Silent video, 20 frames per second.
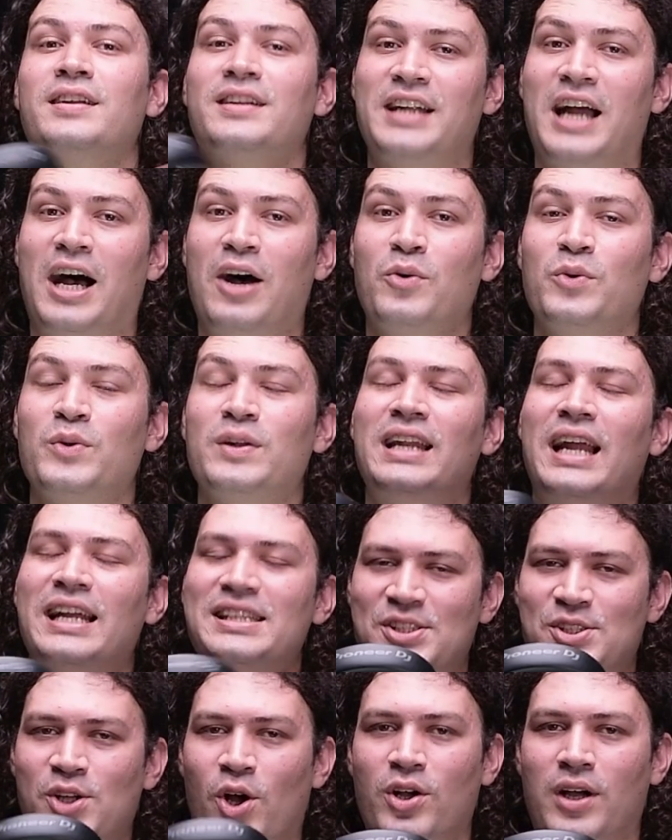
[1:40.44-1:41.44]
Now,
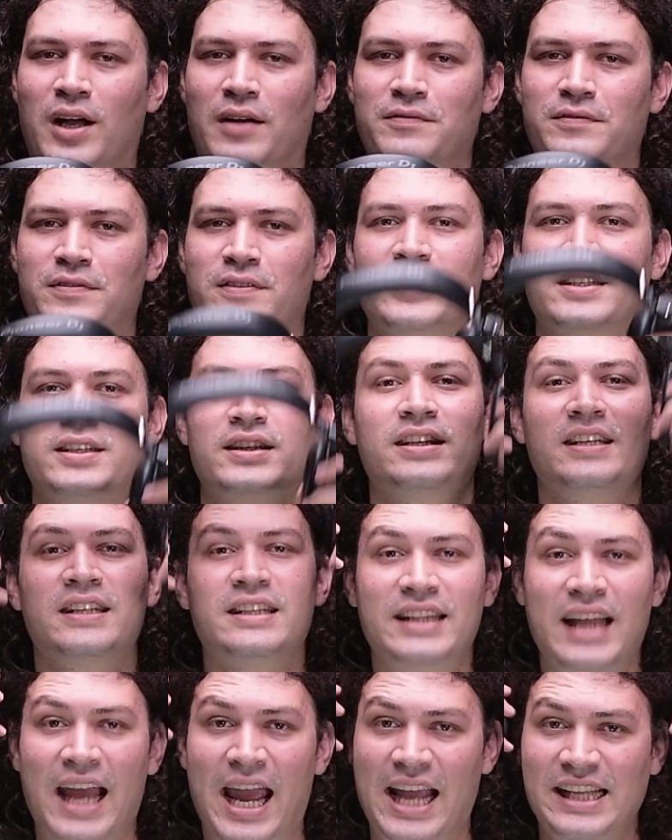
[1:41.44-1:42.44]
let's talk comfort.
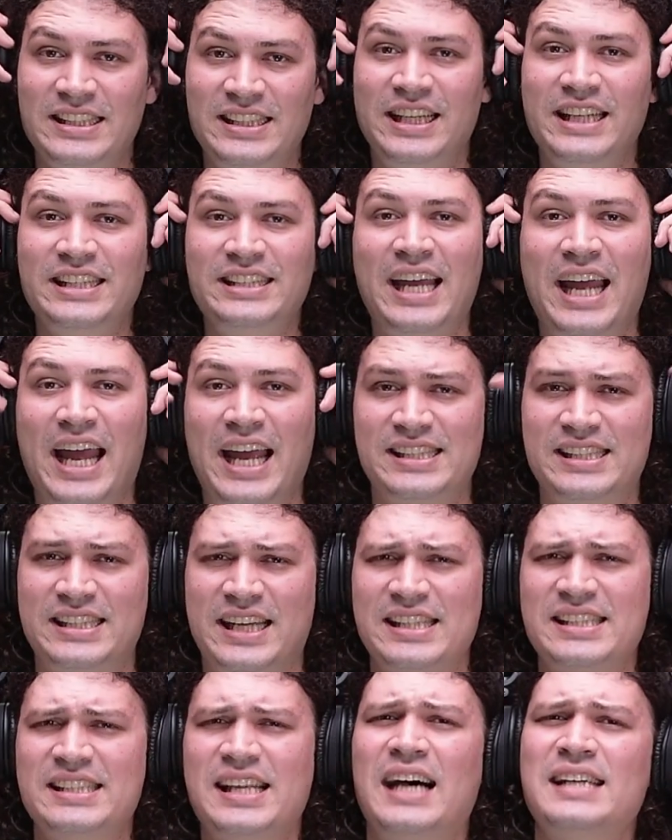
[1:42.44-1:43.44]
The
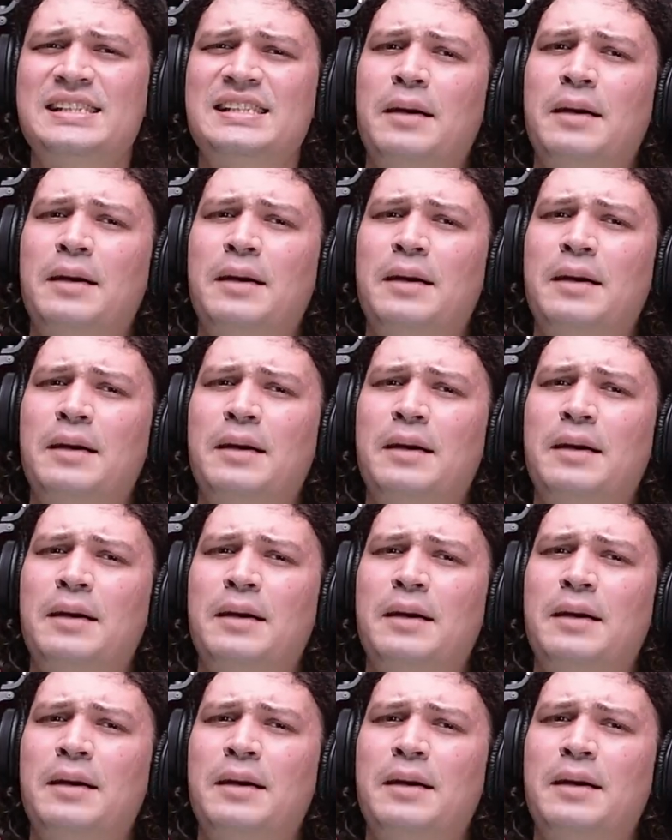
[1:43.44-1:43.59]
HDJ-X10s are